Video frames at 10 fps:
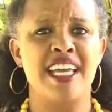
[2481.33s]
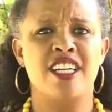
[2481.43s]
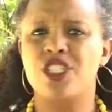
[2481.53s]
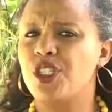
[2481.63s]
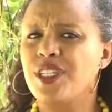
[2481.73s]

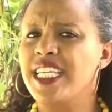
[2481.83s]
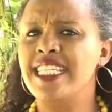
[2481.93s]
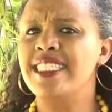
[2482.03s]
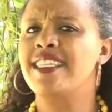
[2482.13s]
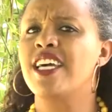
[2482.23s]
Surely he
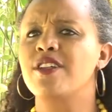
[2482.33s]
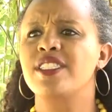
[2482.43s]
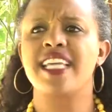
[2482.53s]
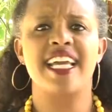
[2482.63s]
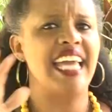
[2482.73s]
didn't
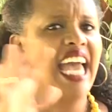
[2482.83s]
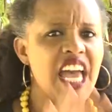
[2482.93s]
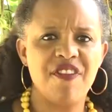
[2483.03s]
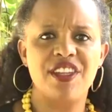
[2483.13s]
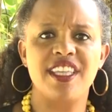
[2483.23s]
understand
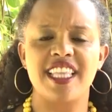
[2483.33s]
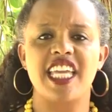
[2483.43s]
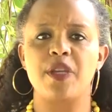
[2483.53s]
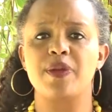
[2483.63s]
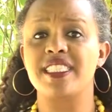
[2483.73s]
everything
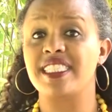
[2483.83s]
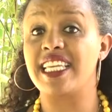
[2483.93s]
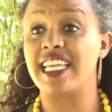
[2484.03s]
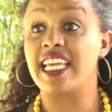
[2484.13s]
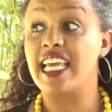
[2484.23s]
that he was
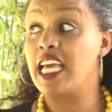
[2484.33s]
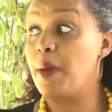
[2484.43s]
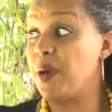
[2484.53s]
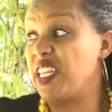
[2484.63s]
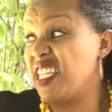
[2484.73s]
seeing,
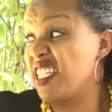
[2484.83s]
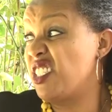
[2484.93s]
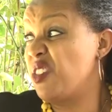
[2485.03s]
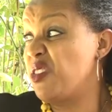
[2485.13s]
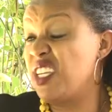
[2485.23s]
but he
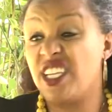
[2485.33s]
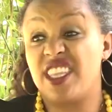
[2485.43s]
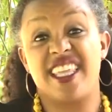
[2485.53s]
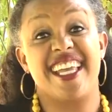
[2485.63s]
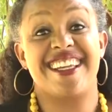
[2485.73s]
just knew he
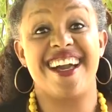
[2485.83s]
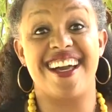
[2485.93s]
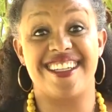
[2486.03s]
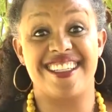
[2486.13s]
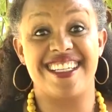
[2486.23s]
could thank
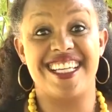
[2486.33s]
God.